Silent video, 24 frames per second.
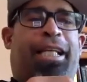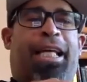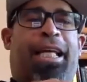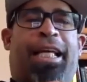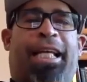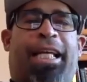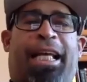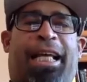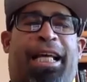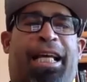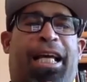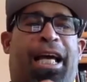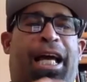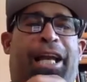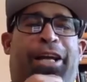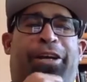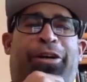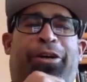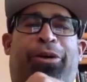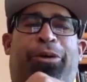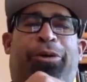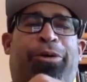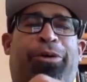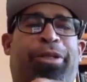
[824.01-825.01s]
And I got it
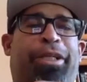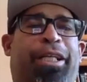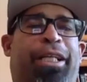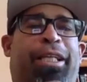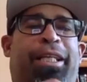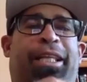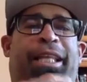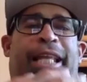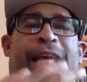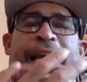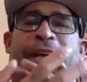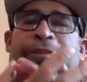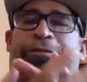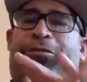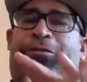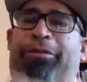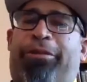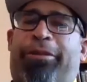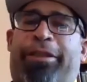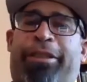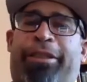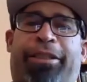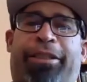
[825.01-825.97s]
early, thank you.